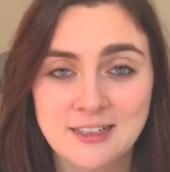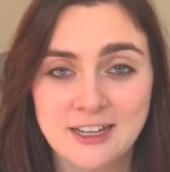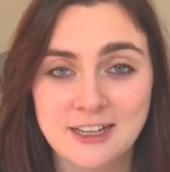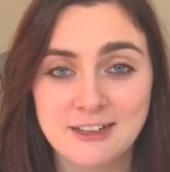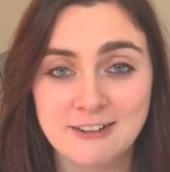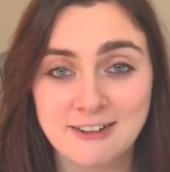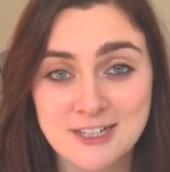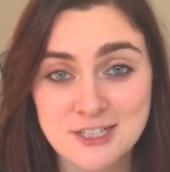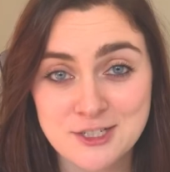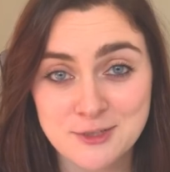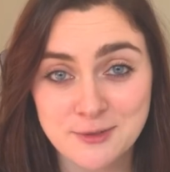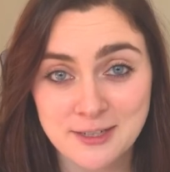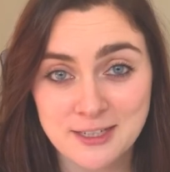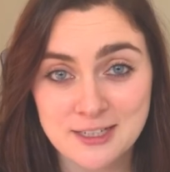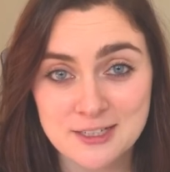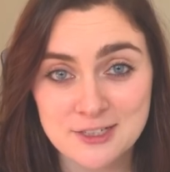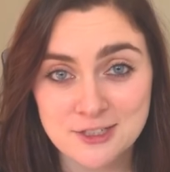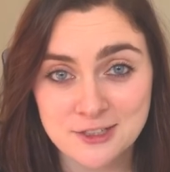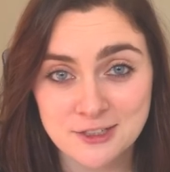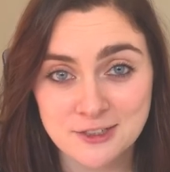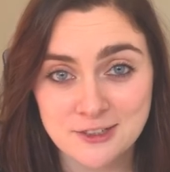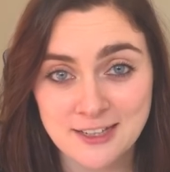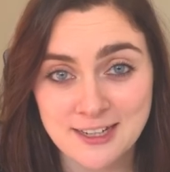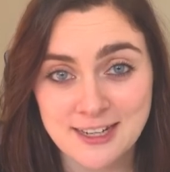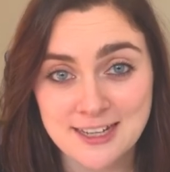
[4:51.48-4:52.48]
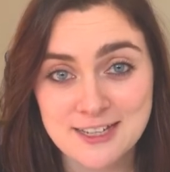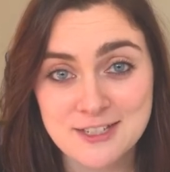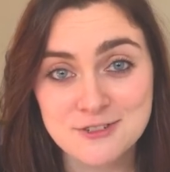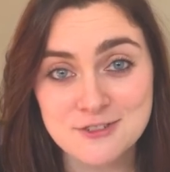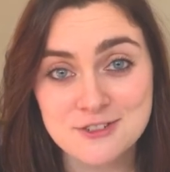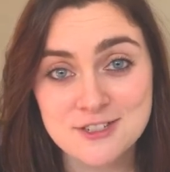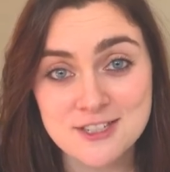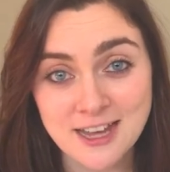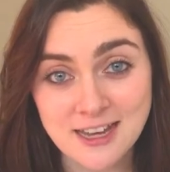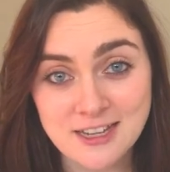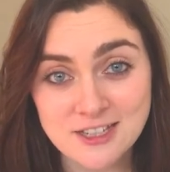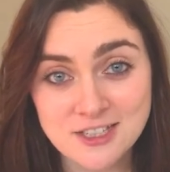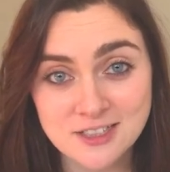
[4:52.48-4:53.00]
I graduated during the last
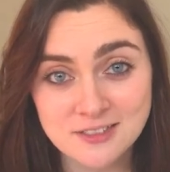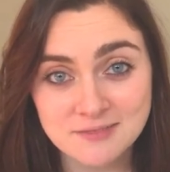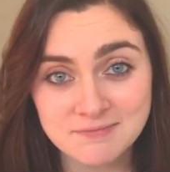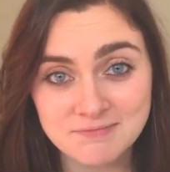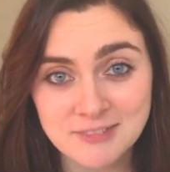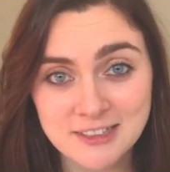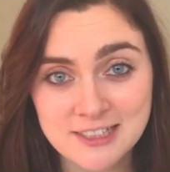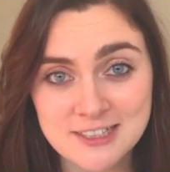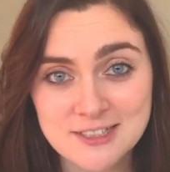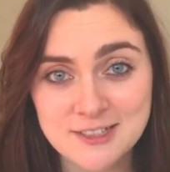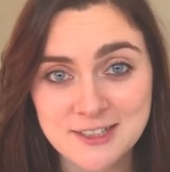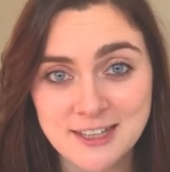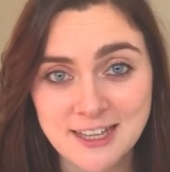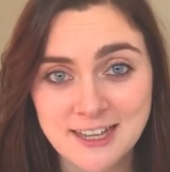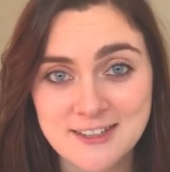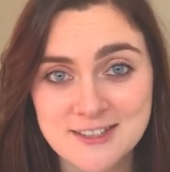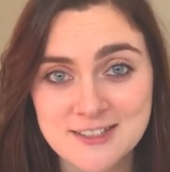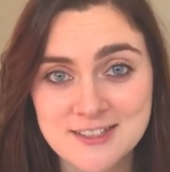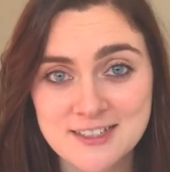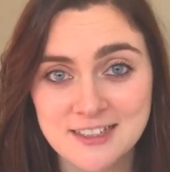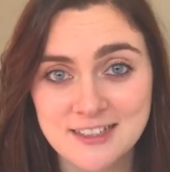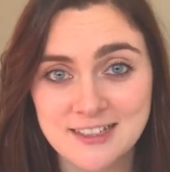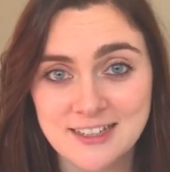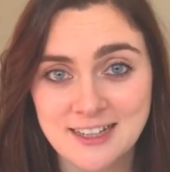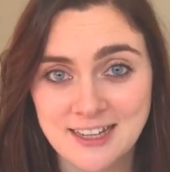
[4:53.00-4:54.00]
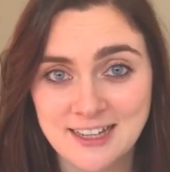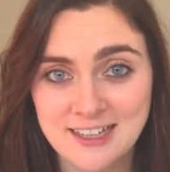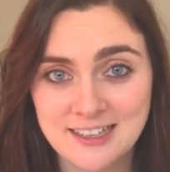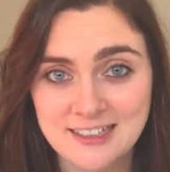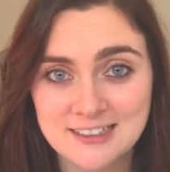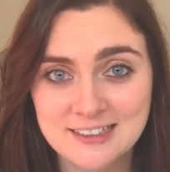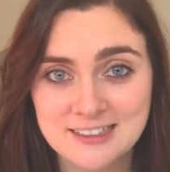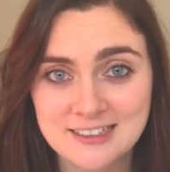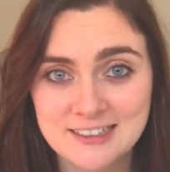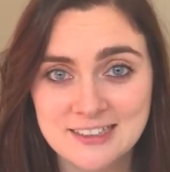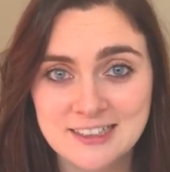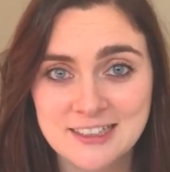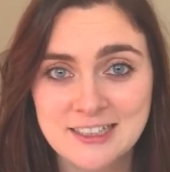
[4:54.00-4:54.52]
recession in
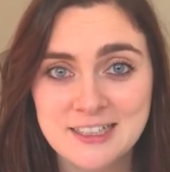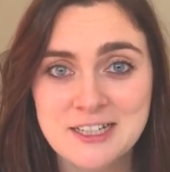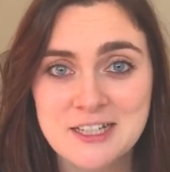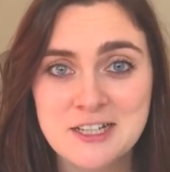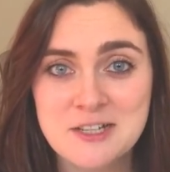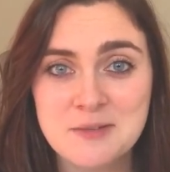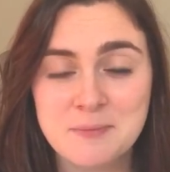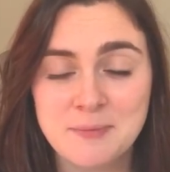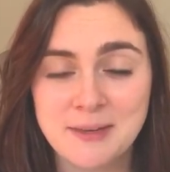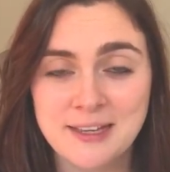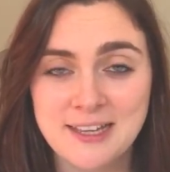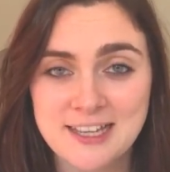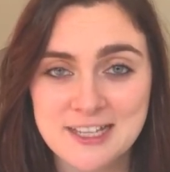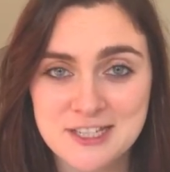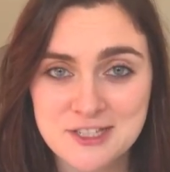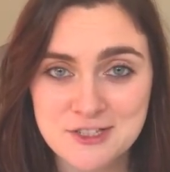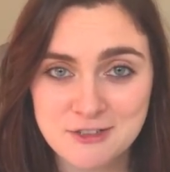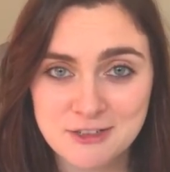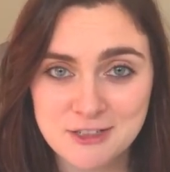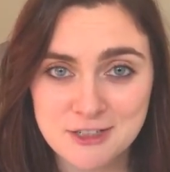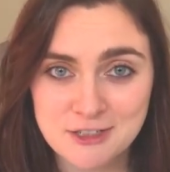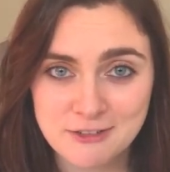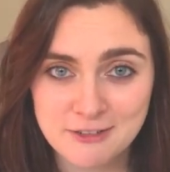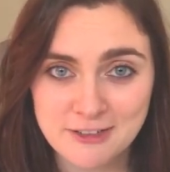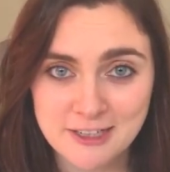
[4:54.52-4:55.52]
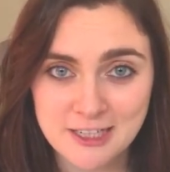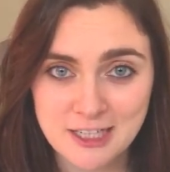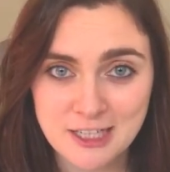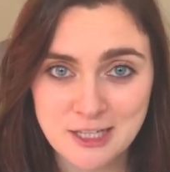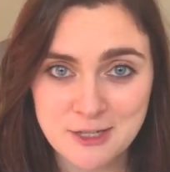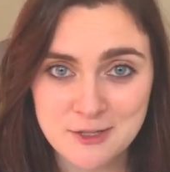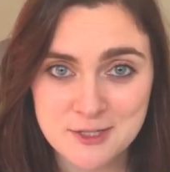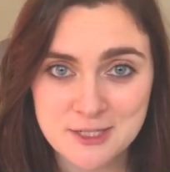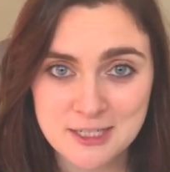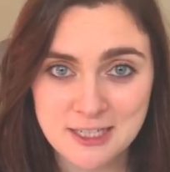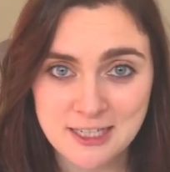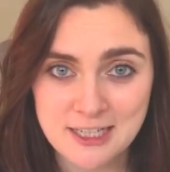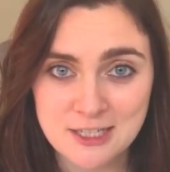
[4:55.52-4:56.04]
2009. My history degree at
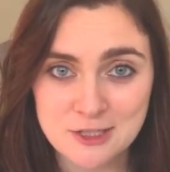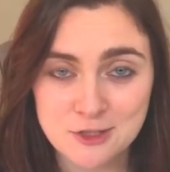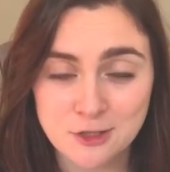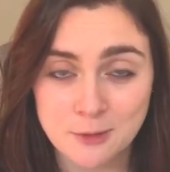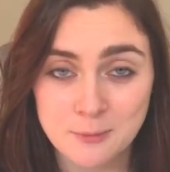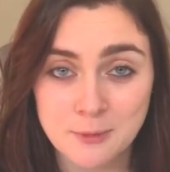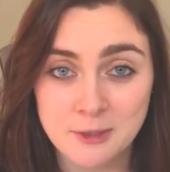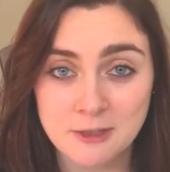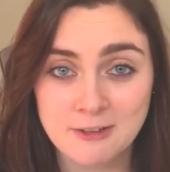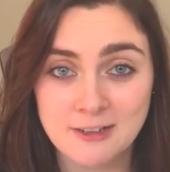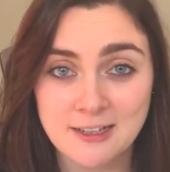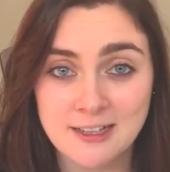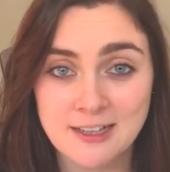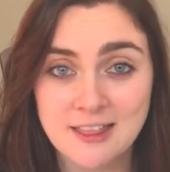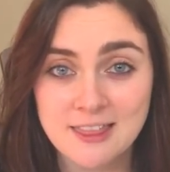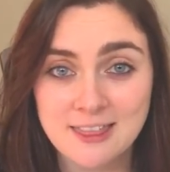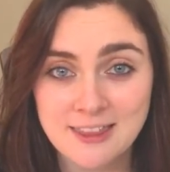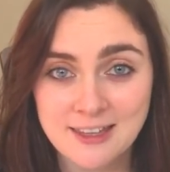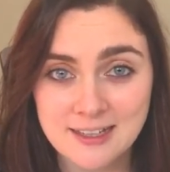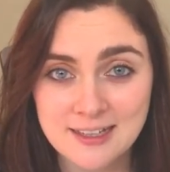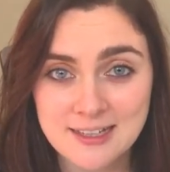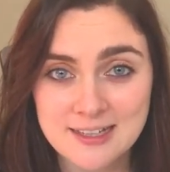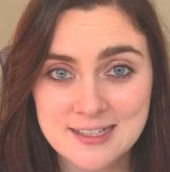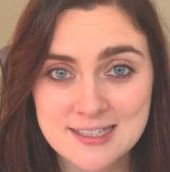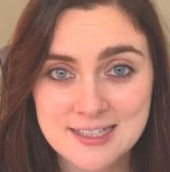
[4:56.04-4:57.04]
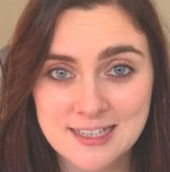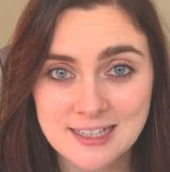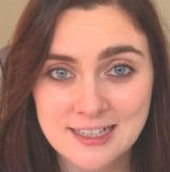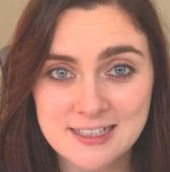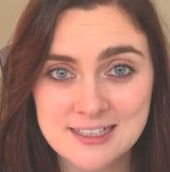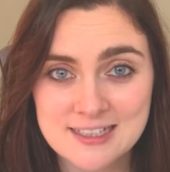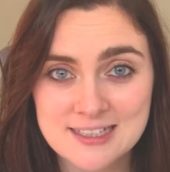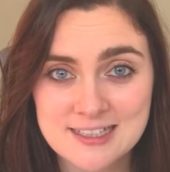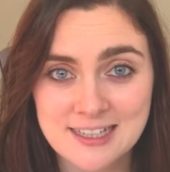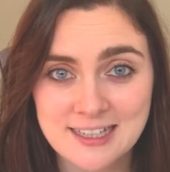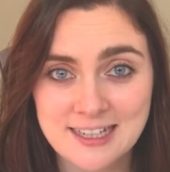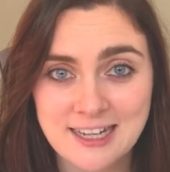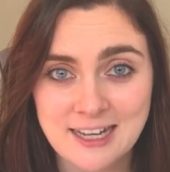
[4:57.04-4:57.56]
UCD taught me critical thinking
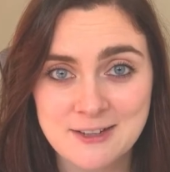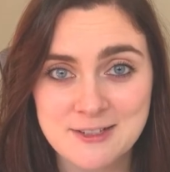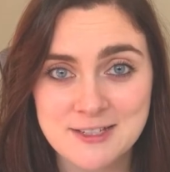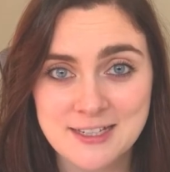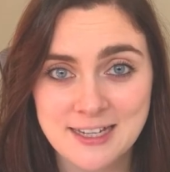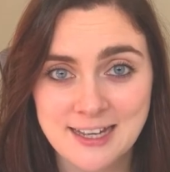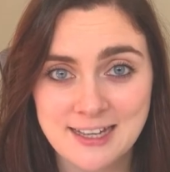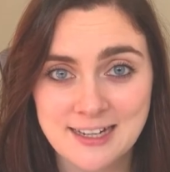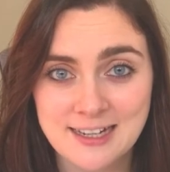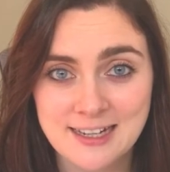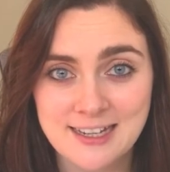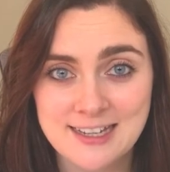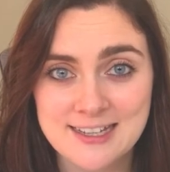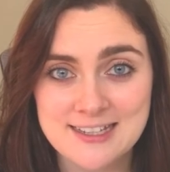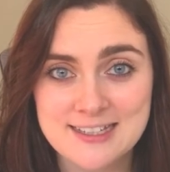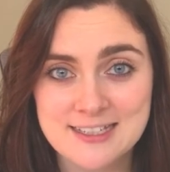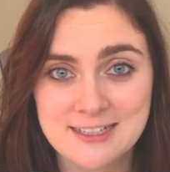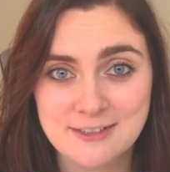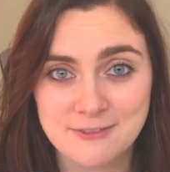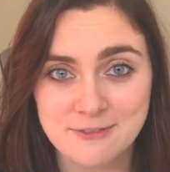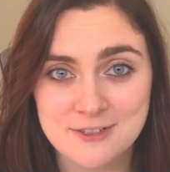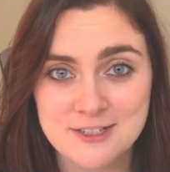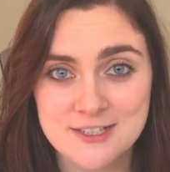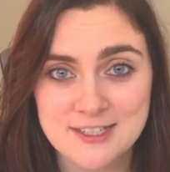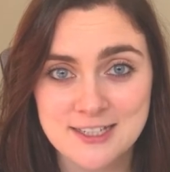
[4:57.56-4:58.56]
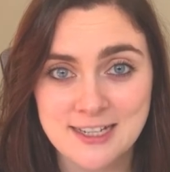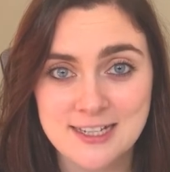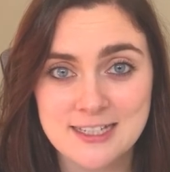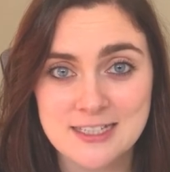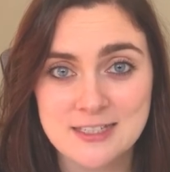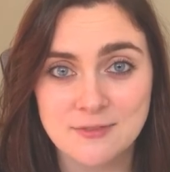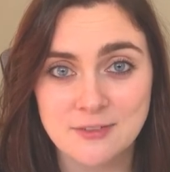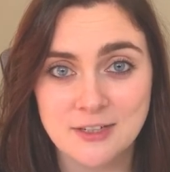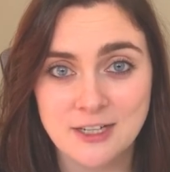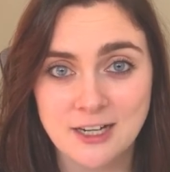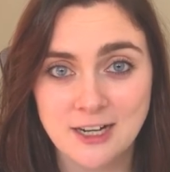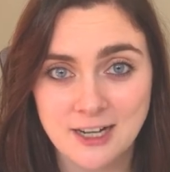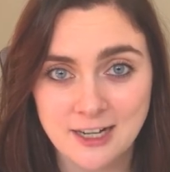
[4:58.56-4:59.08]
skills and how to analyse different sides
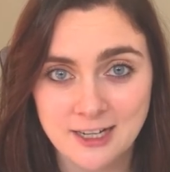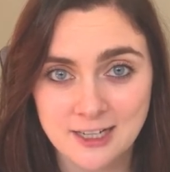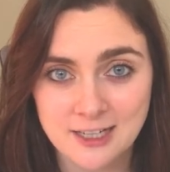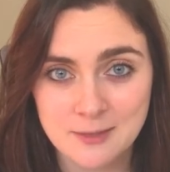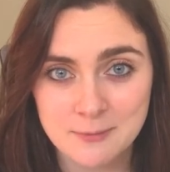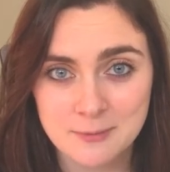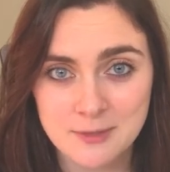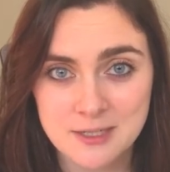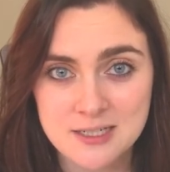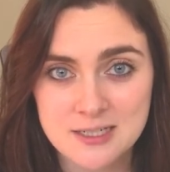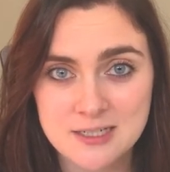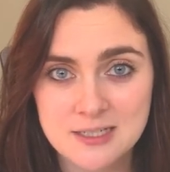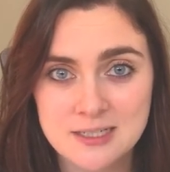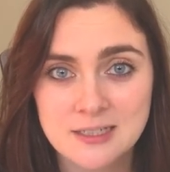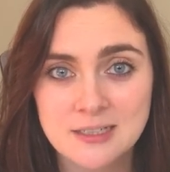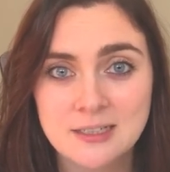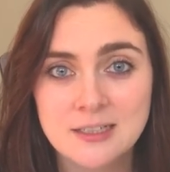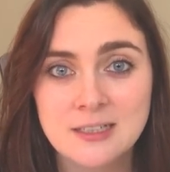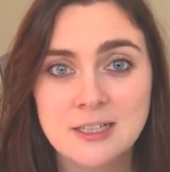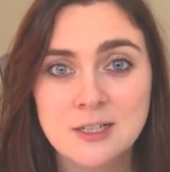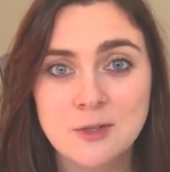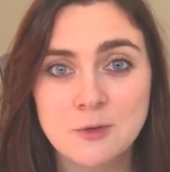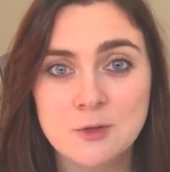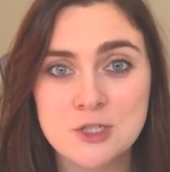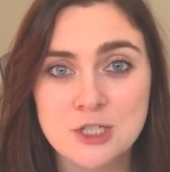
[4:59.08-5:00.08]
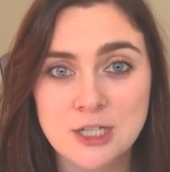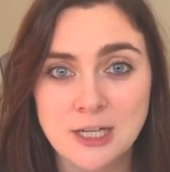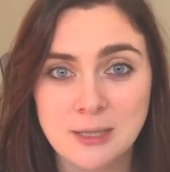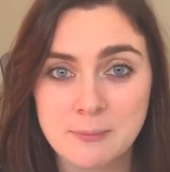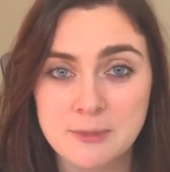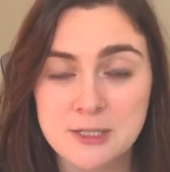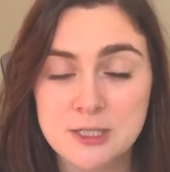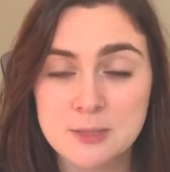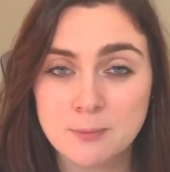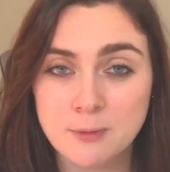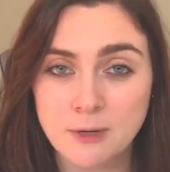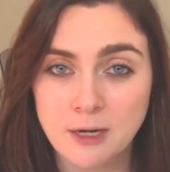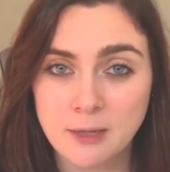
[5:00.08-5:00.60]
of an argument, which helped me
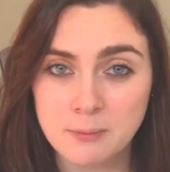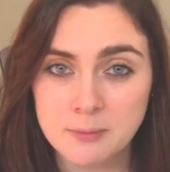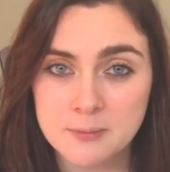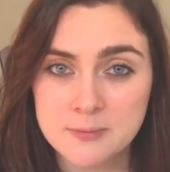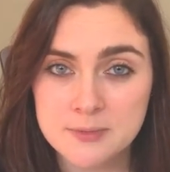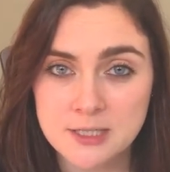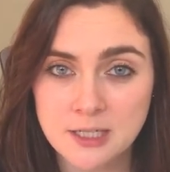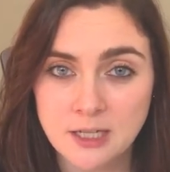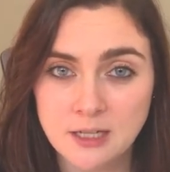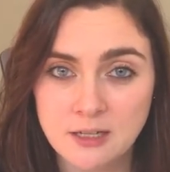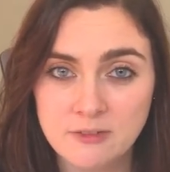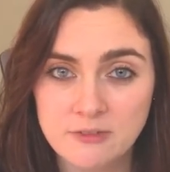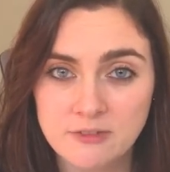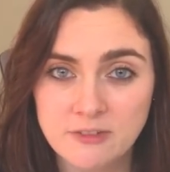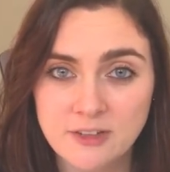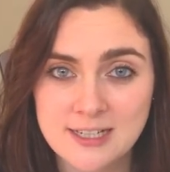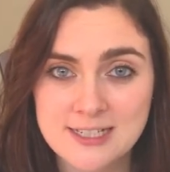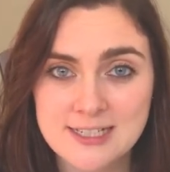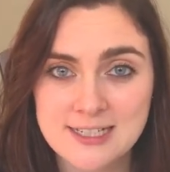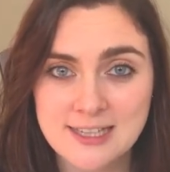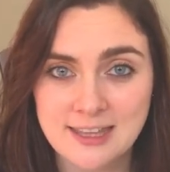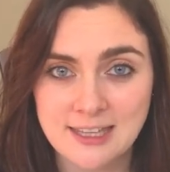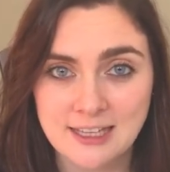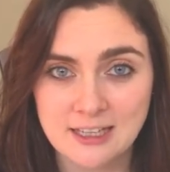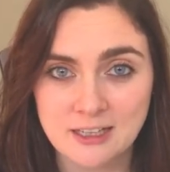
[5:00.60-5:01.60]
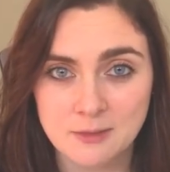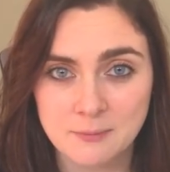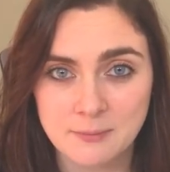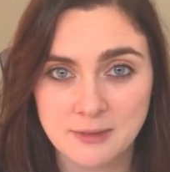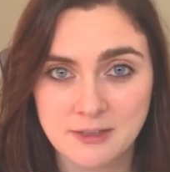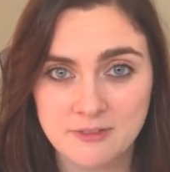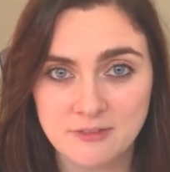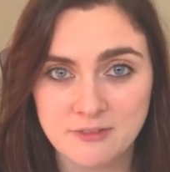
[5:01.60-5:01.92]
to problem solve and to think on my